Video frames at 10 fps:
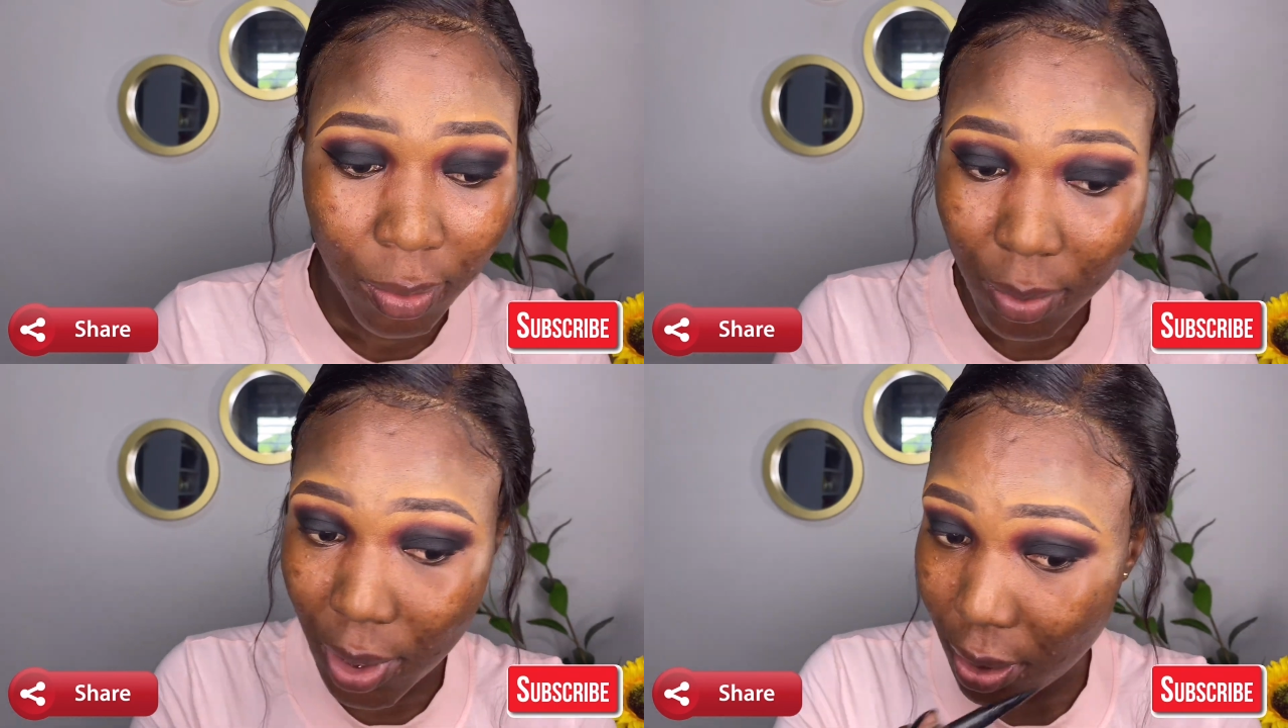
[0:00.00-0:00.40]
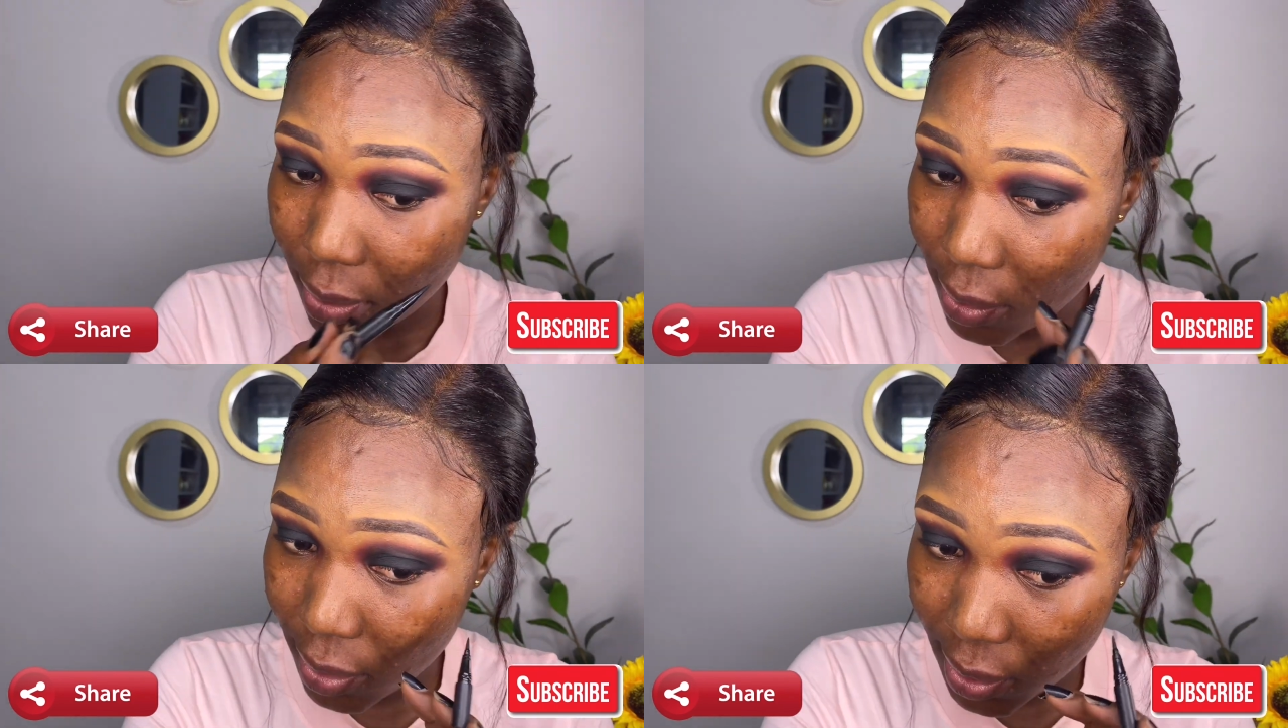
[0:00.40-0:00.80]
Okay,
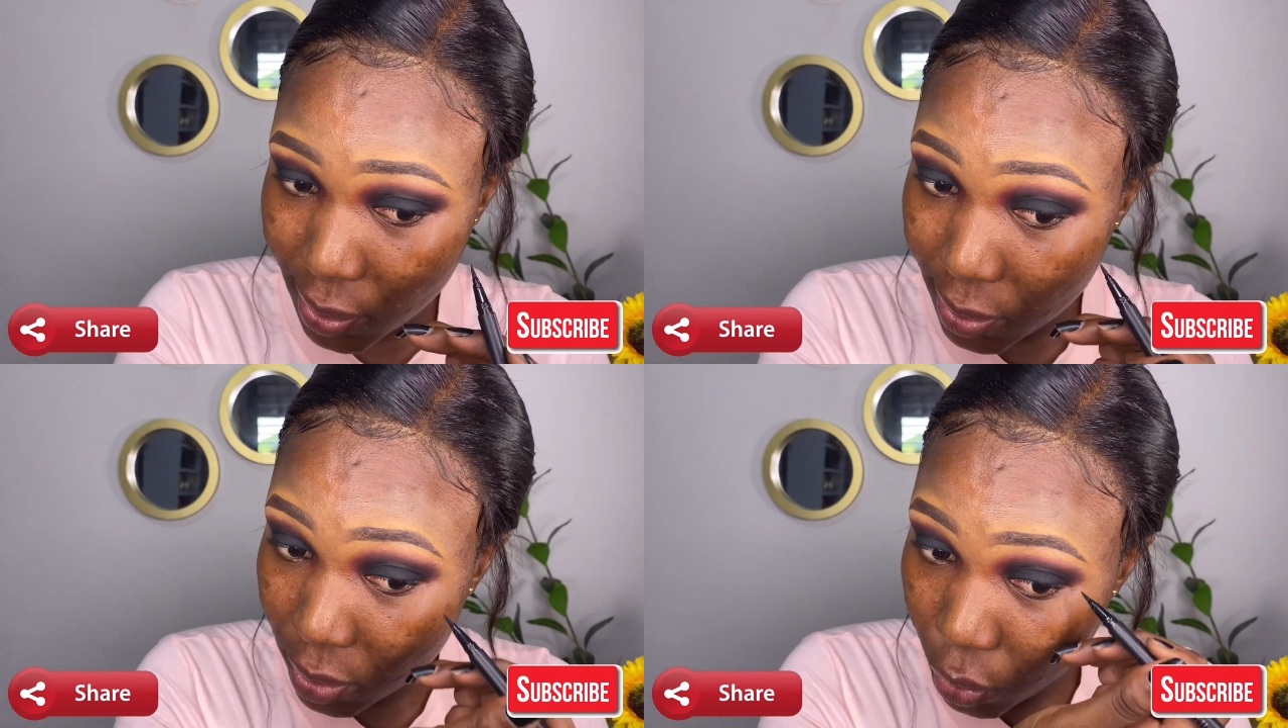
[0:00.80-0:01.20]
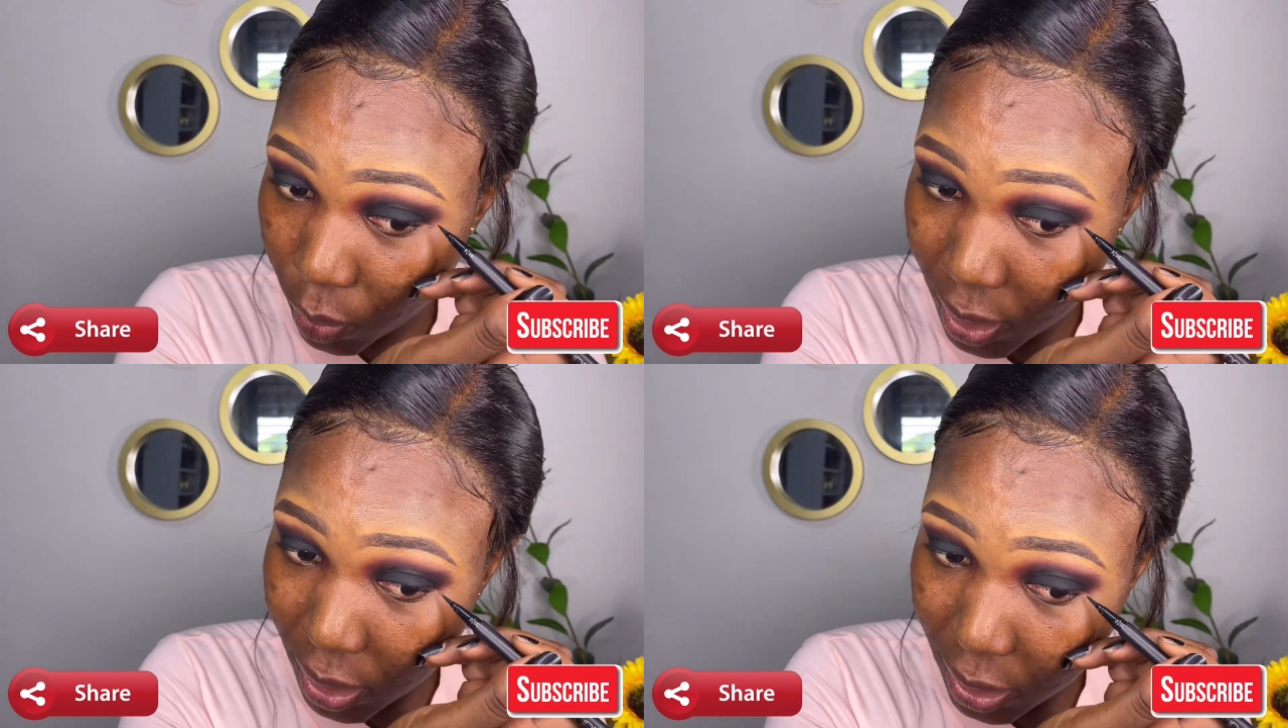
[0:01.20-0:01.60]
so just do
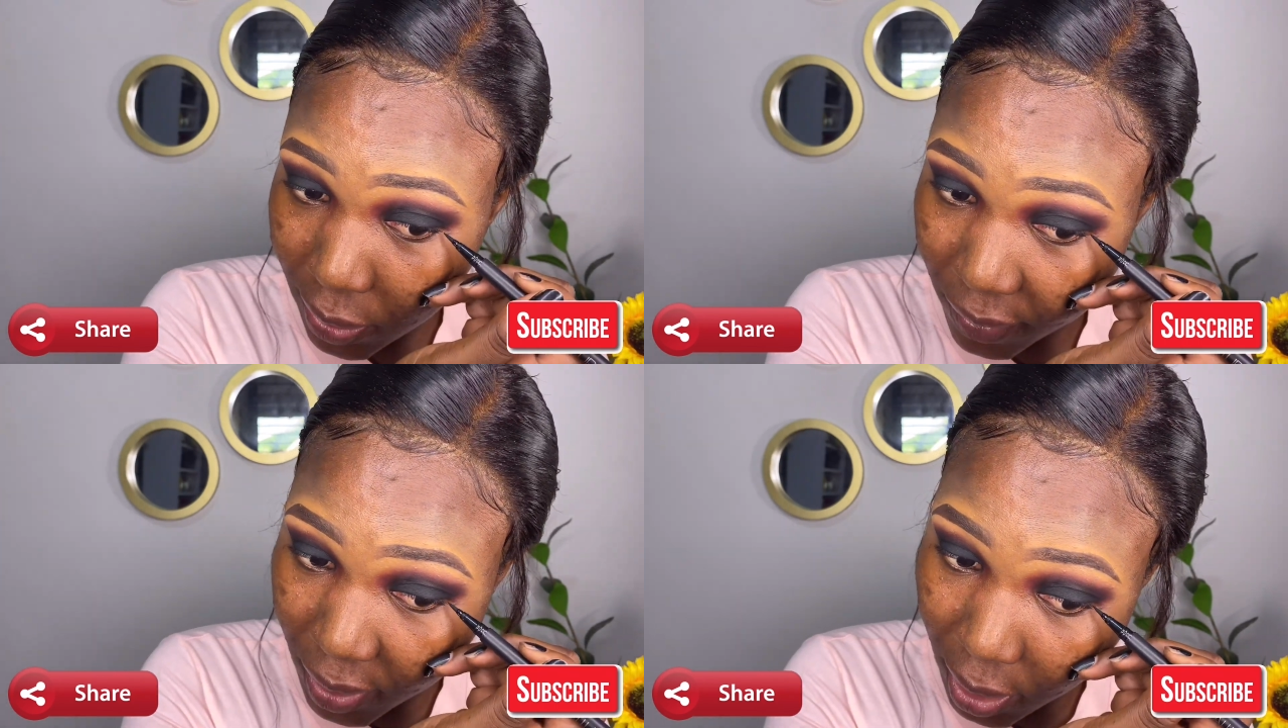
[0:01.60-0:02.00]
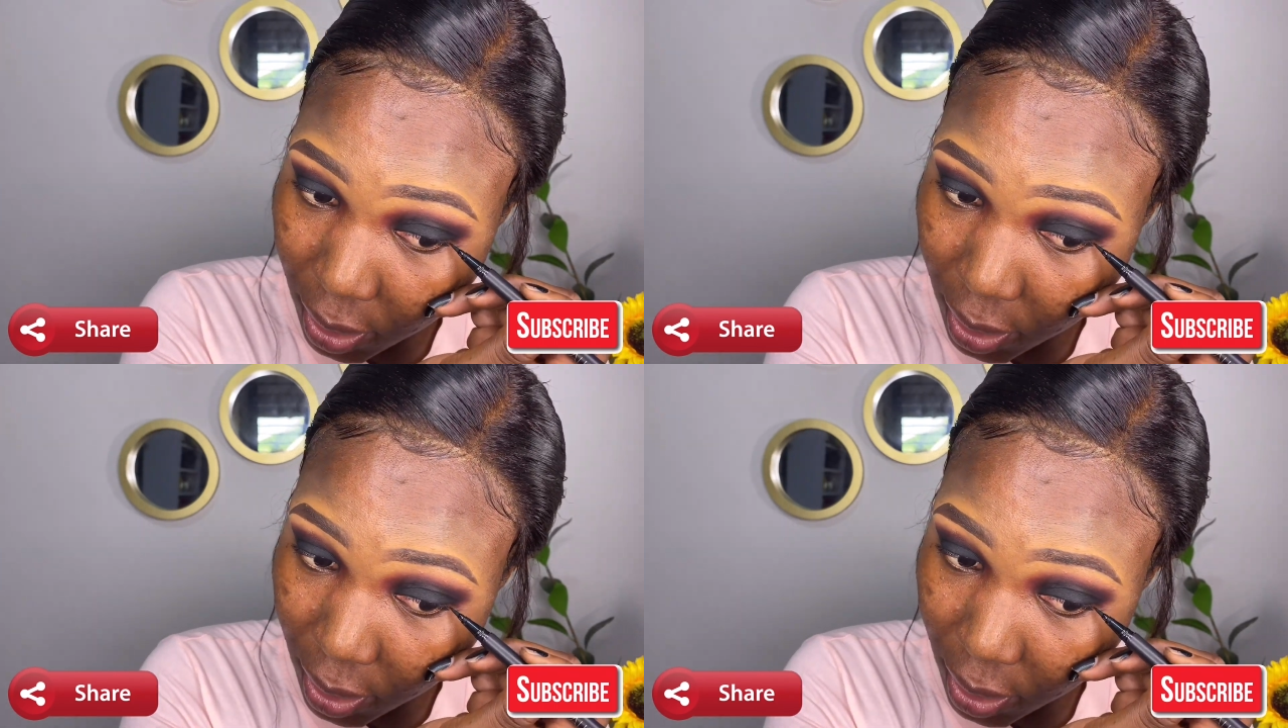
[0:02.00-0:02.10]
that and leave it there.